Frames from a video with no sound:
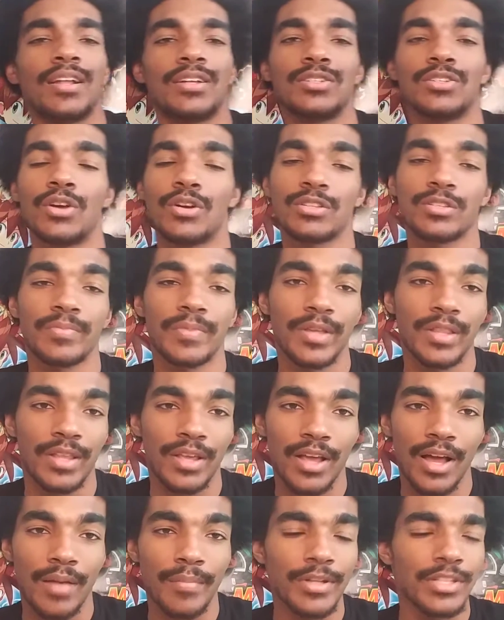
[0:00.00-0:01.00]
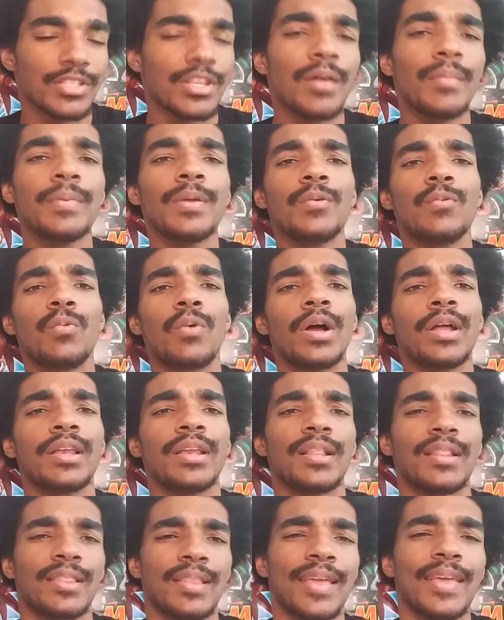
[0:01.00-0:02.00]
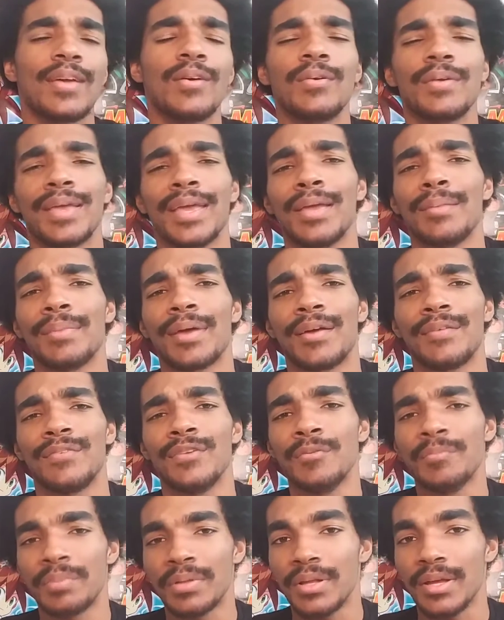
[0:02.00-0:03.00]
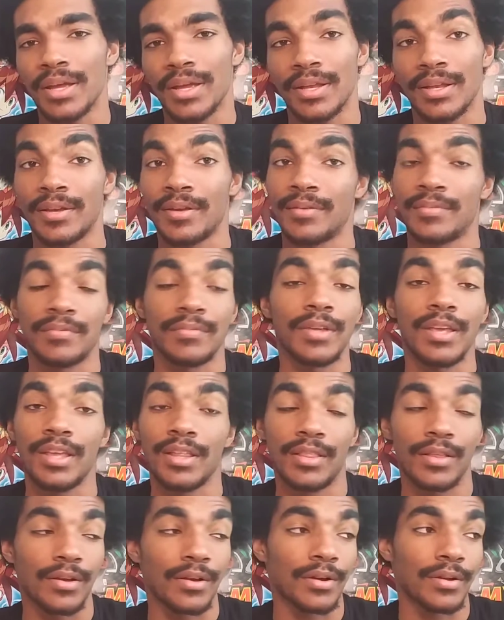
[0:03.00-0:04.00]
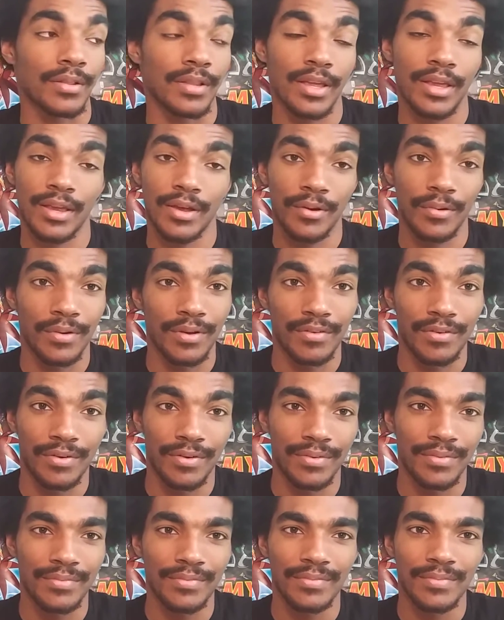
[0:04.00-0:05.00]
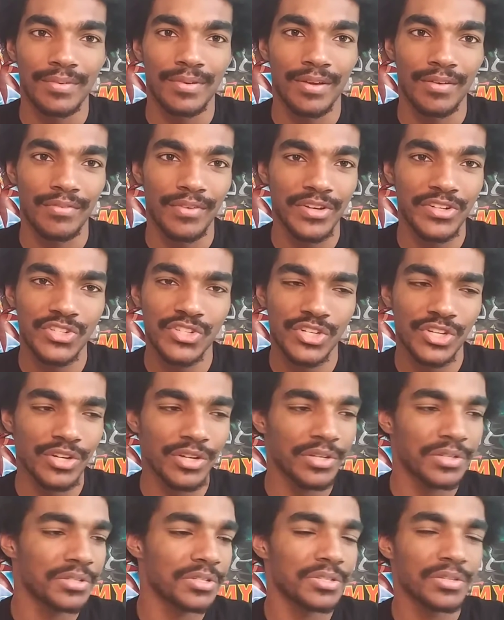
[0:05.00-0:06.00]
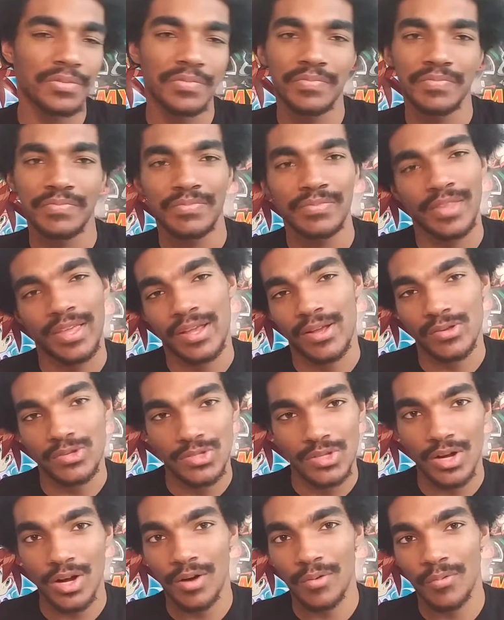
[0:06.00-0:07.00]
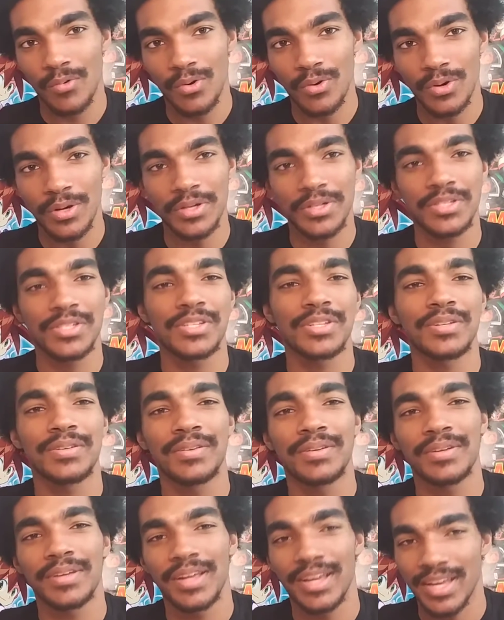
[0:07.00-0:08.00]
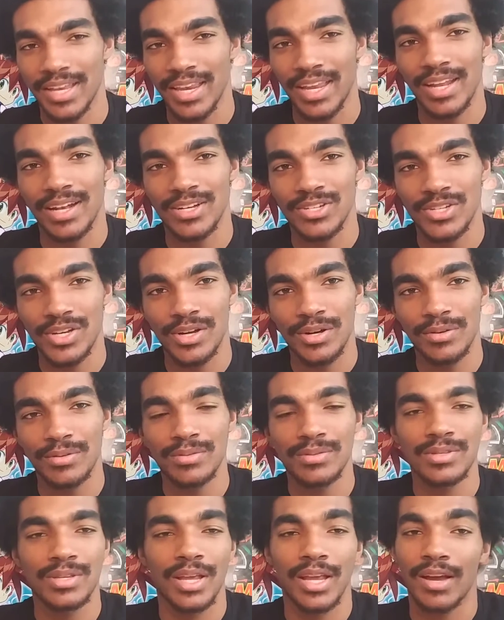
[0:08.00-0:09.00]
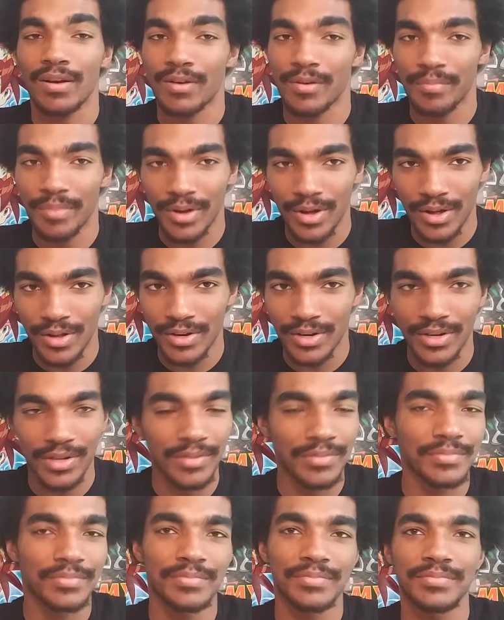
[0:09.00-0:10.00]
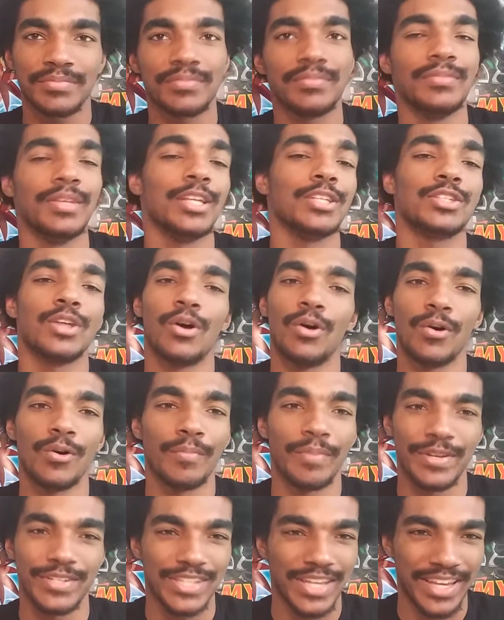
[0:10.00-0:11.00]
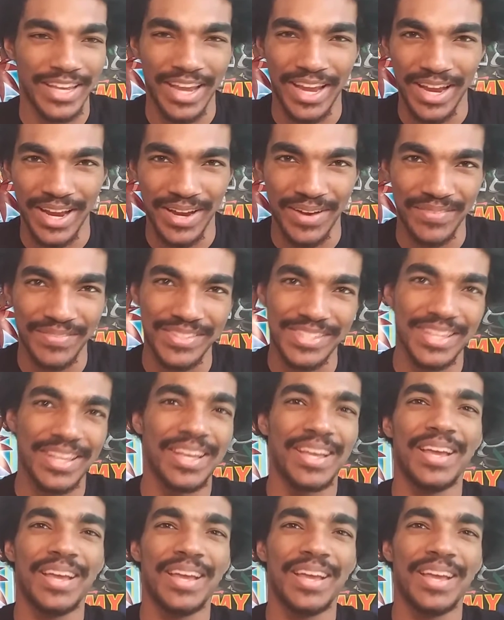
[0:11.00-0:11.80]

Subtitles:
Talk to me in the comments. Tell me, what Lego game have you played? Either Lego Avengers, Lego Star Wars, Indiana Jones, Harry Potter. It's a whole bunch of games.